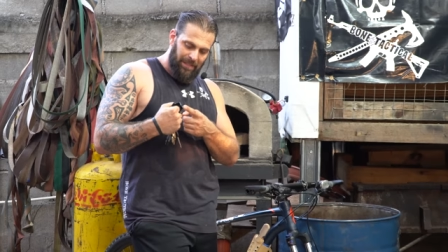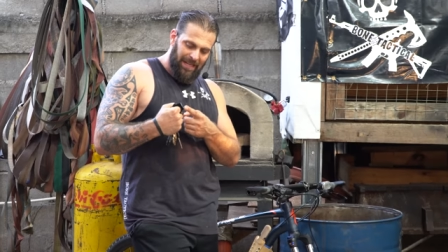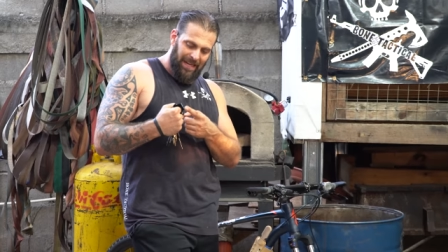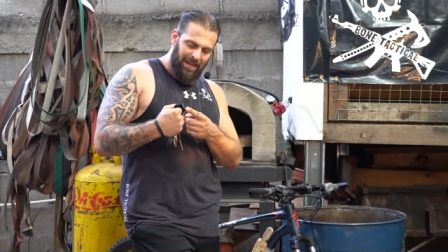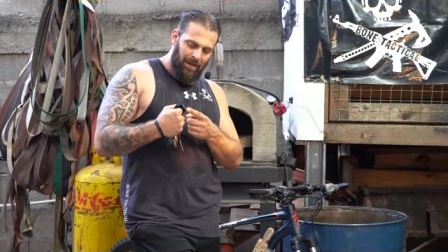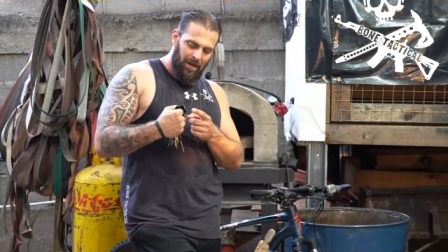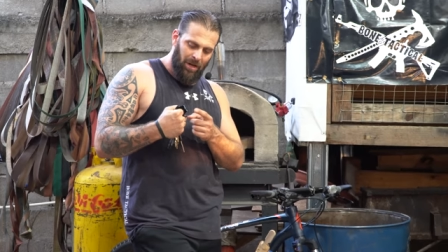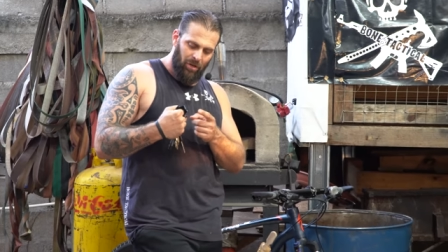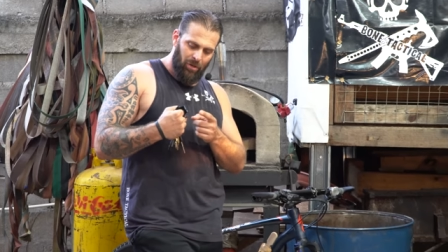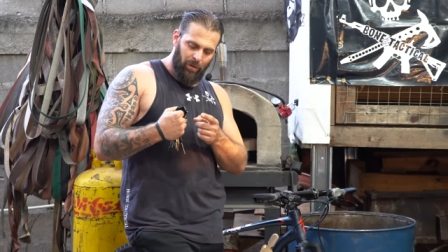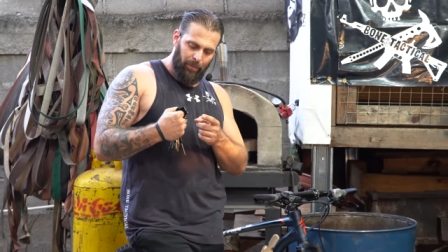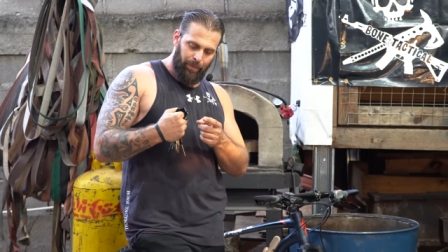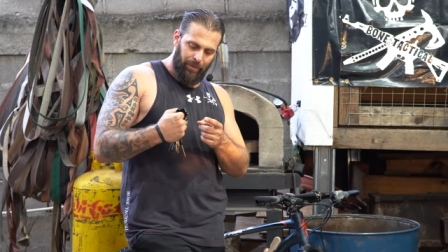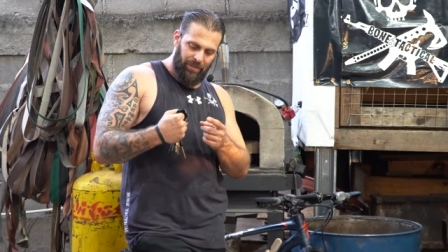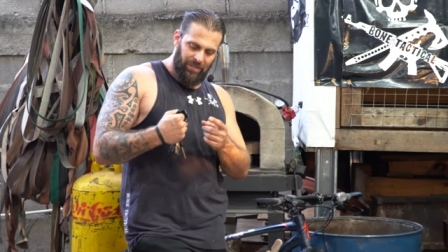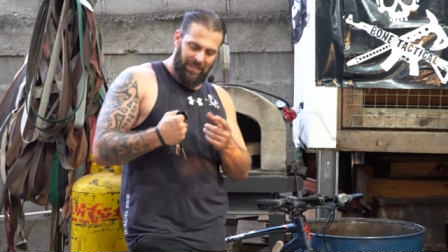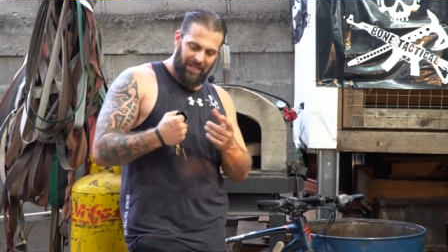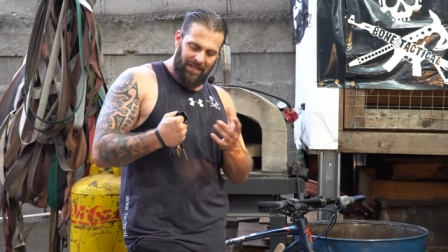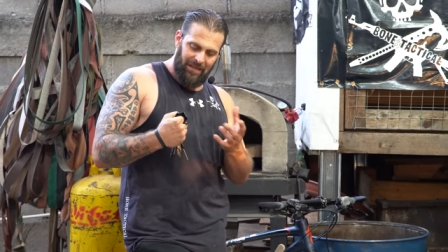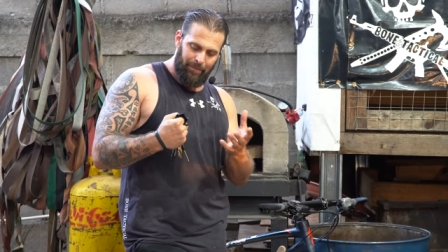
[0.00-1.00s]
to
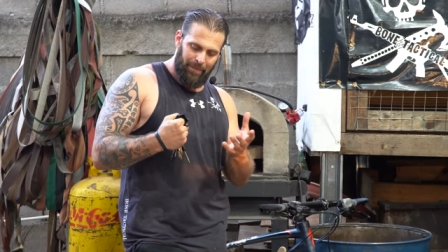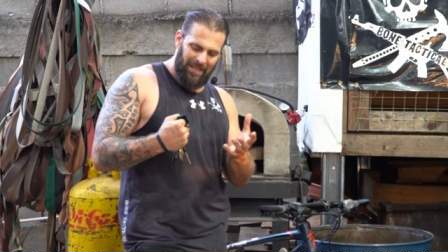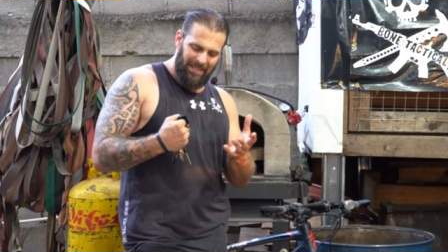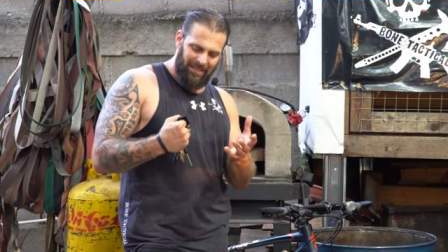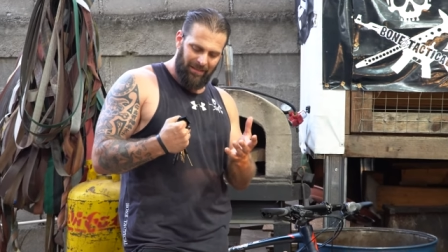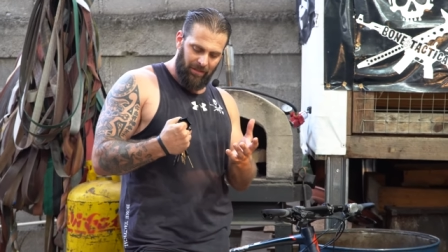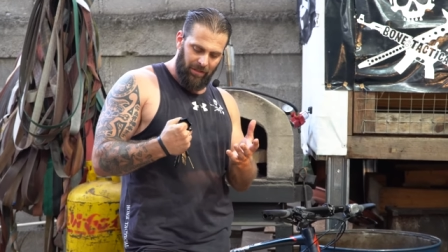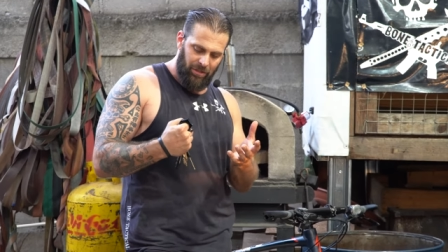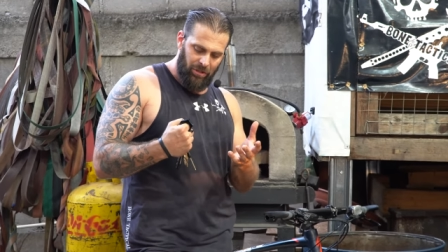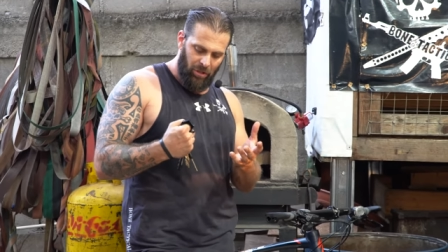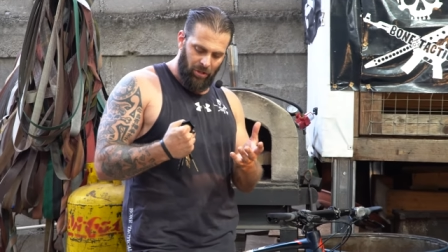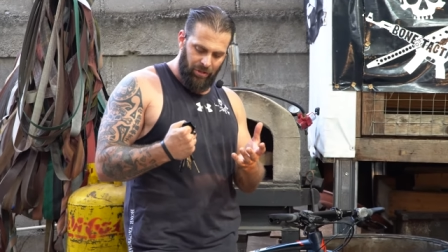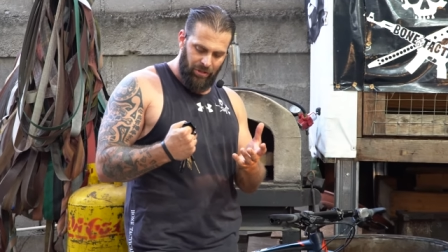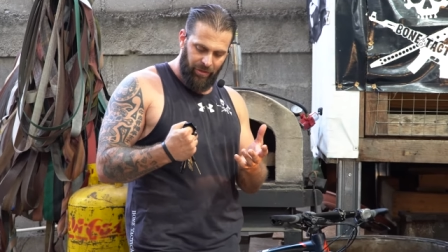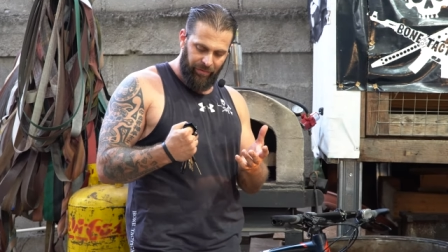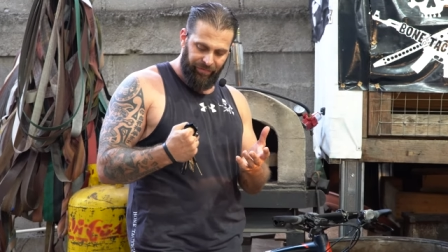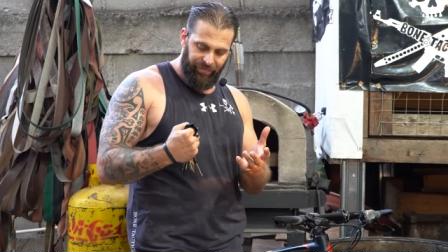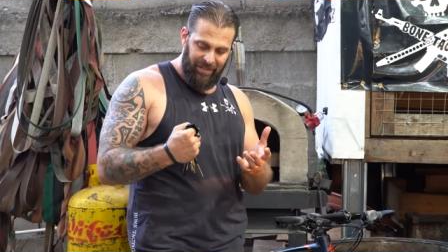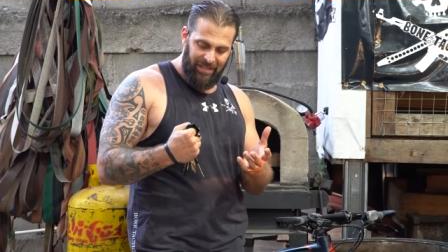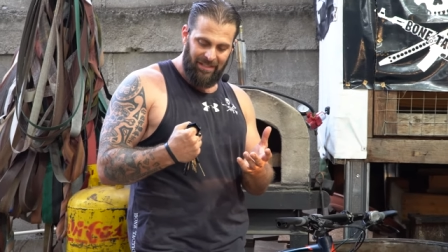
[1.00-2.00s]
800%. It basically turns
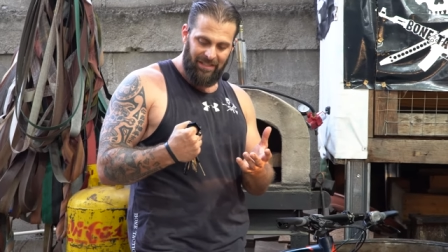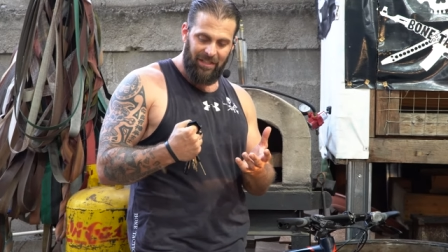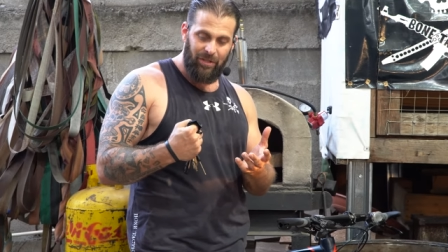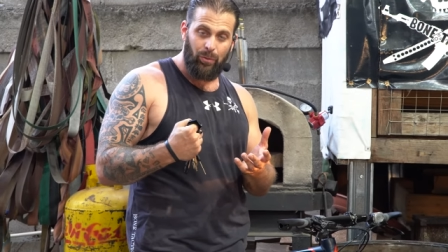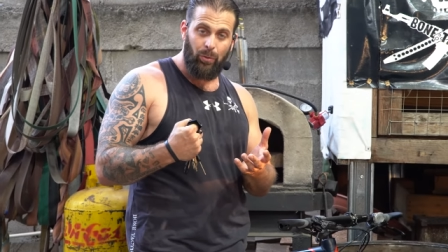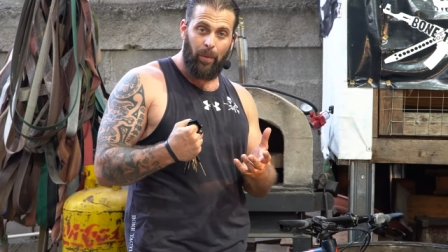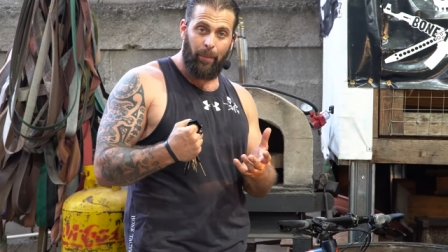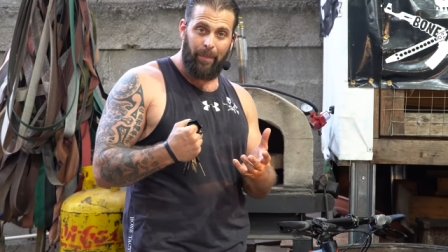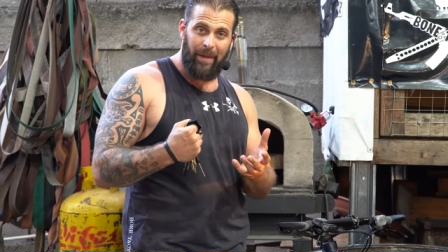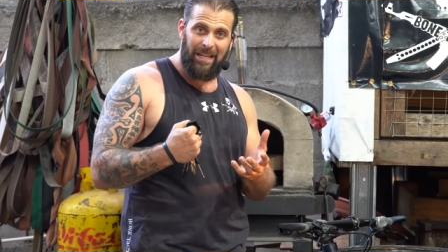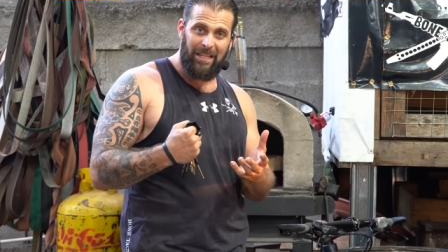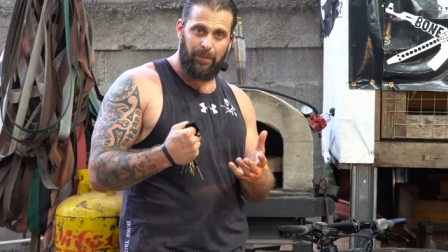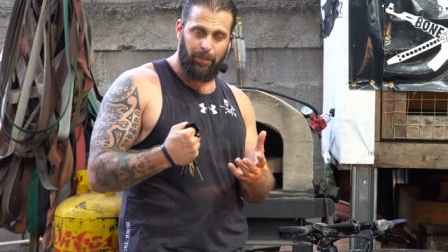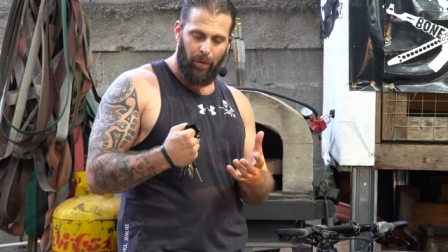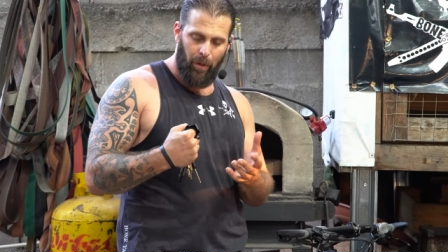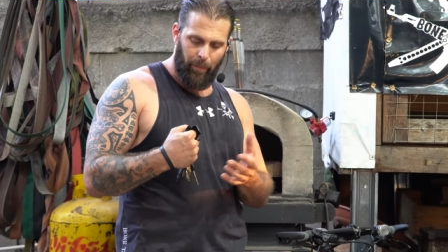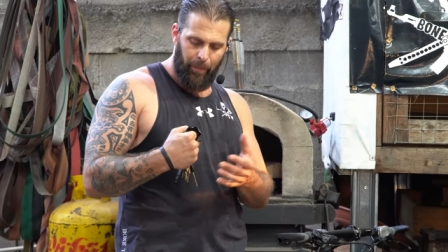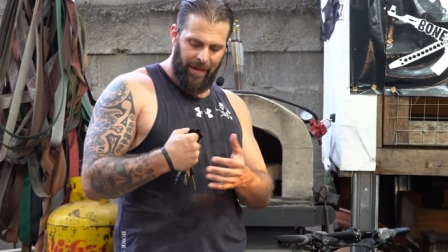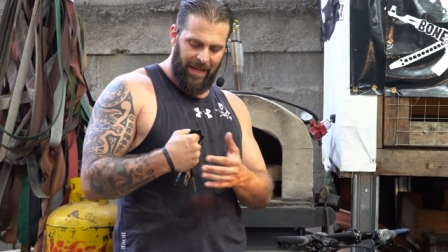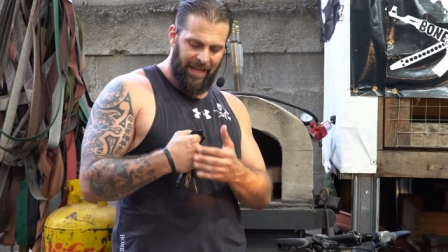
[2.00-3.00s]
your fist into a
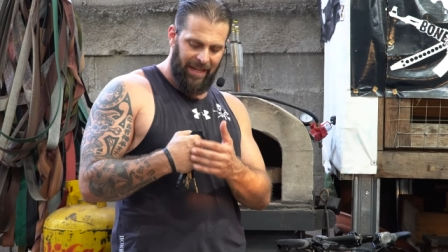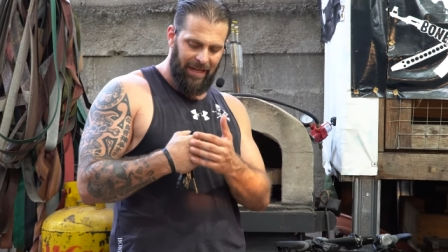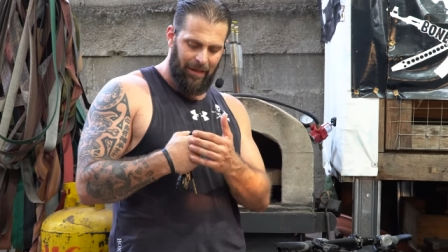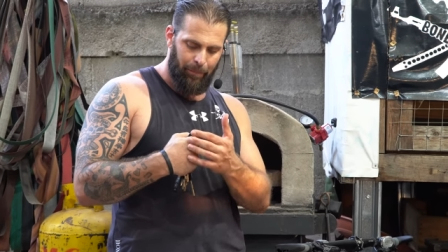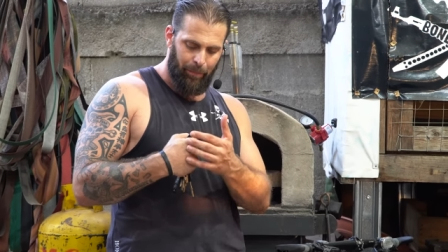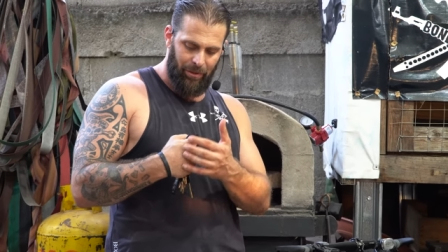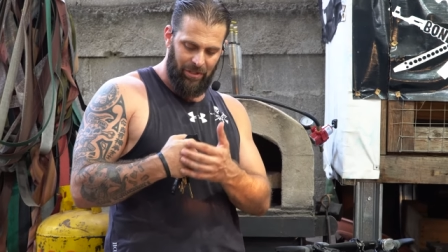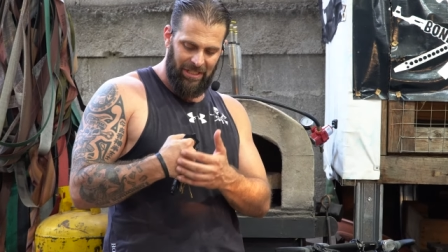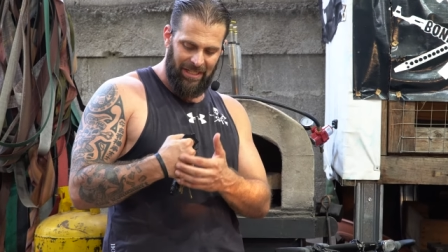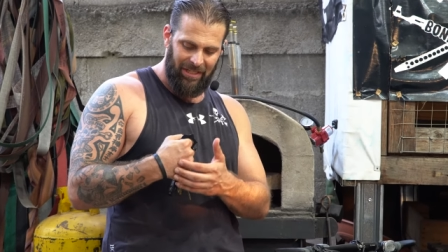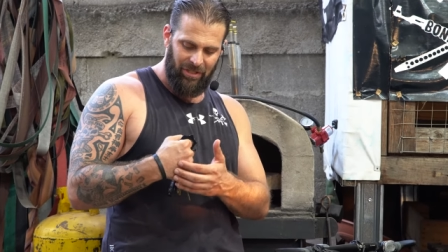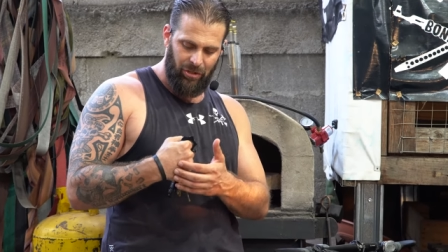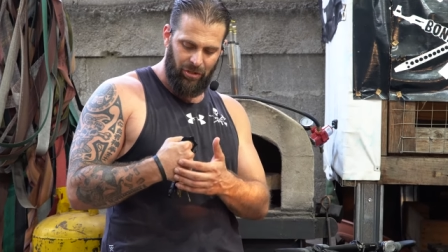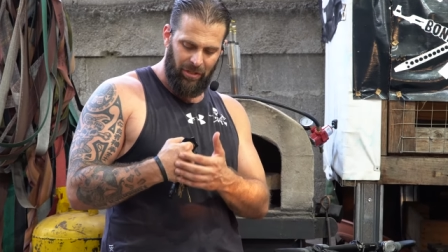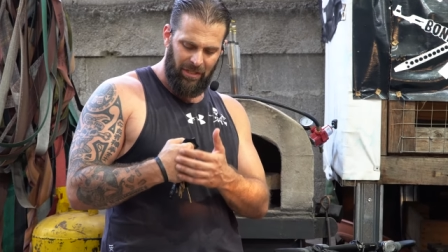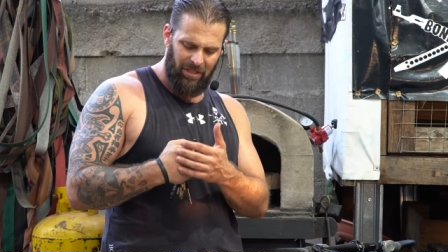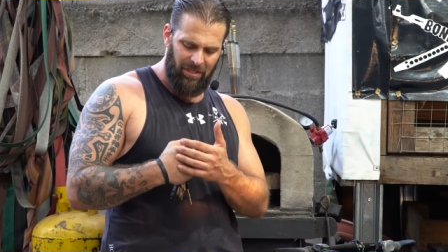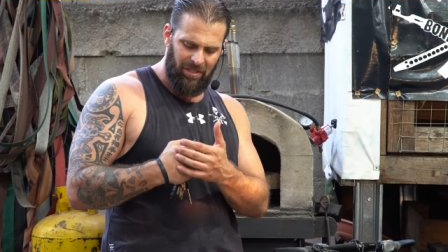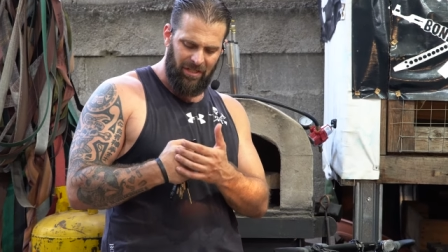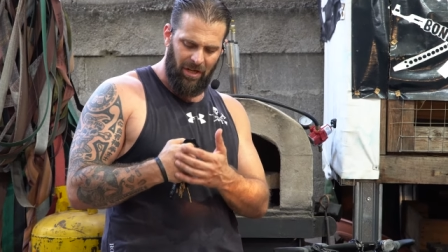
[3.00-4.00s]
baseball bat and protects these